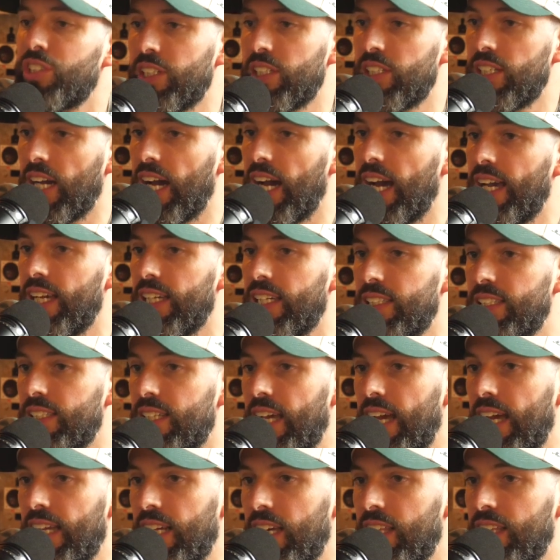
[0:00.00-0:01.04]
diet,
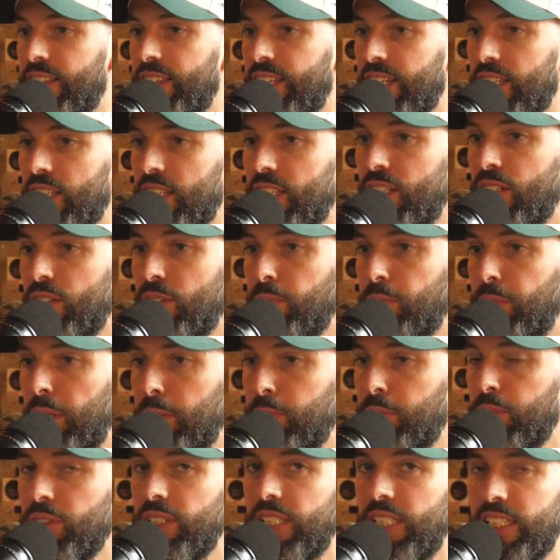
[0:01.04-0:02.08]
and I think
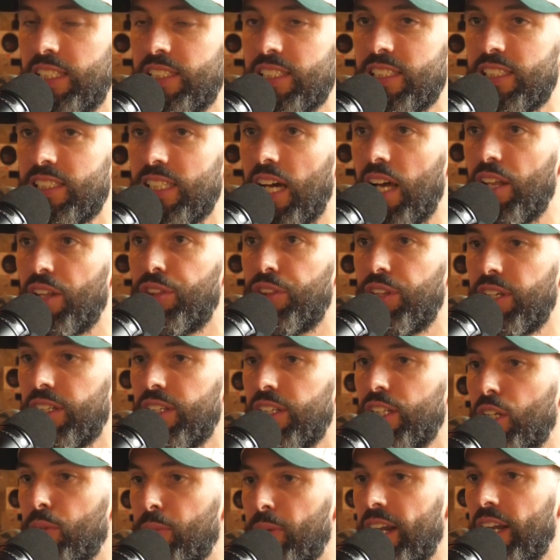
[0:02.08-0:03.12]
people need to start thinking
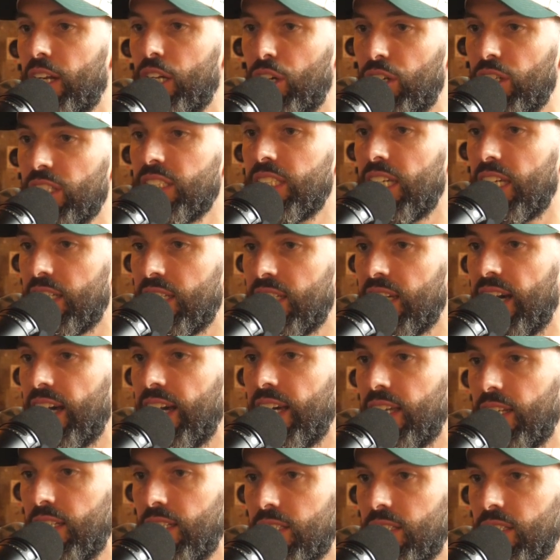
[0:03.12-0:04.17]
about a content diet.
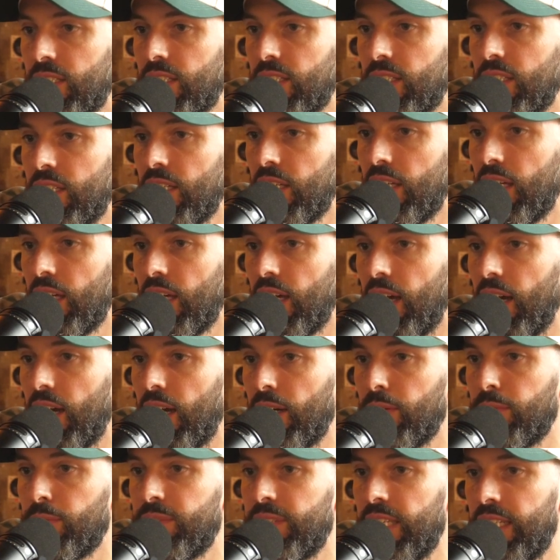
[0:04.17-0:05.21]

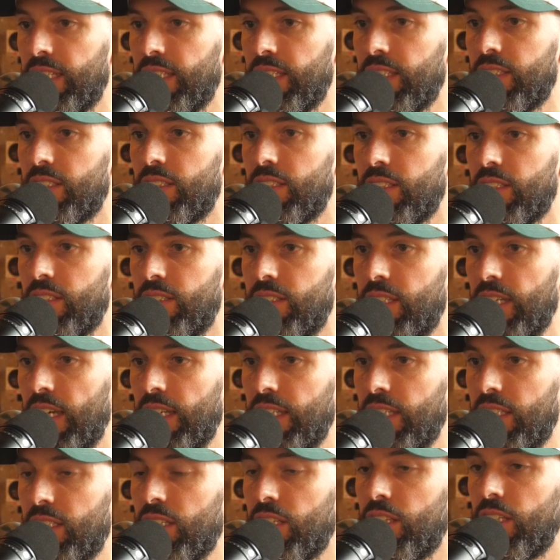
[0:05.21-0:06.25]
They
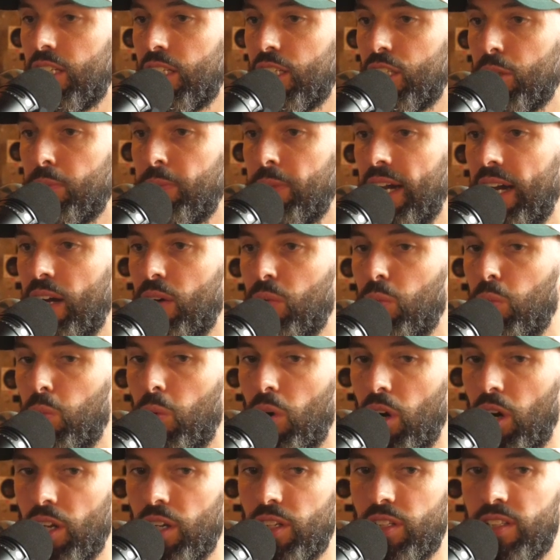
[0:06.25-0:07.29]
need to think about
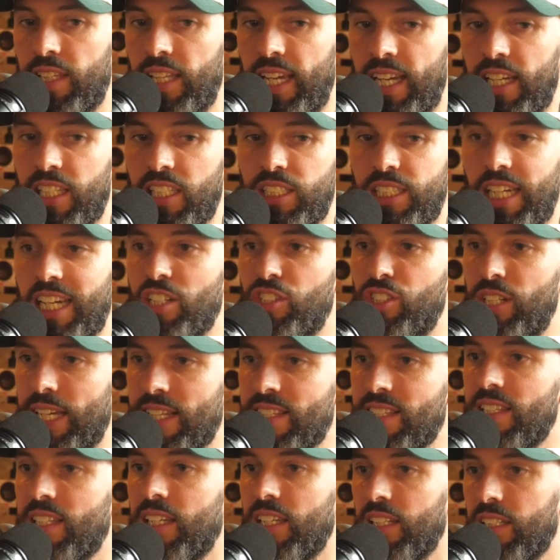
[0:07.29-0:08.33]
what they are
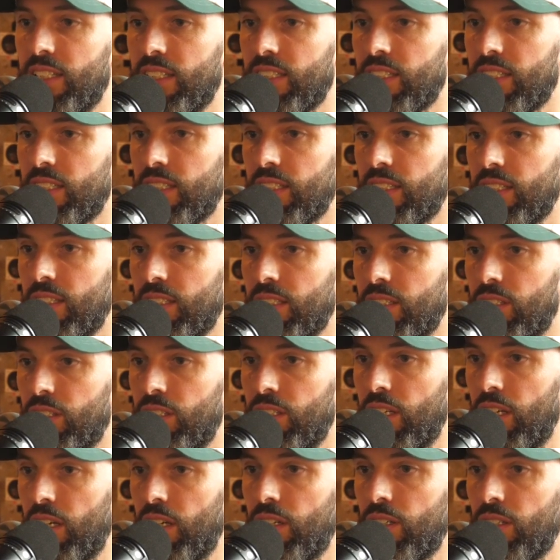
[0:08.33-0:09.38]
digesting. You
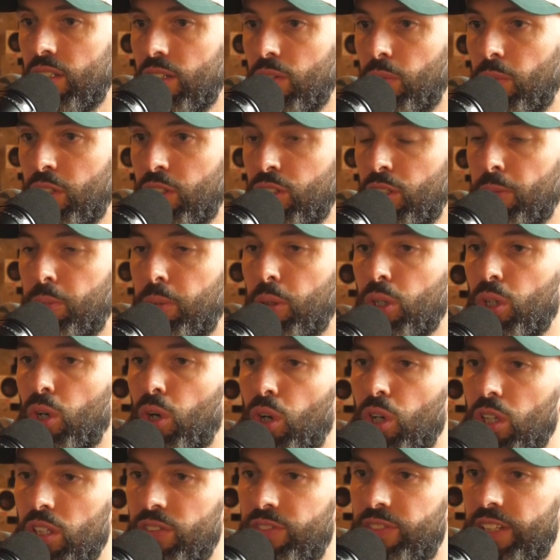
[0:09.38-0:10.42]
know, when you put
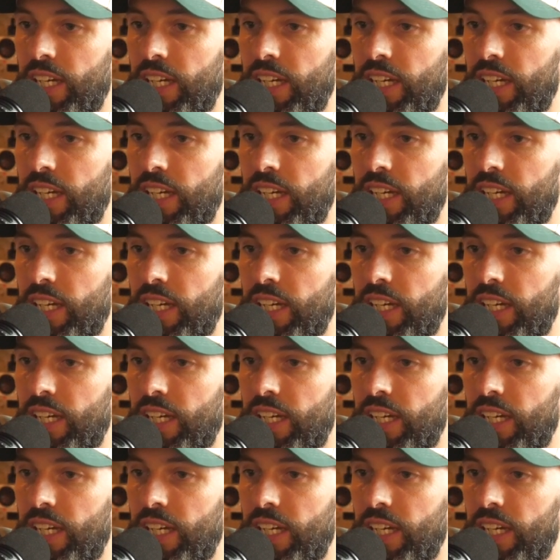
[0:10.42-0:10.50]
all of that...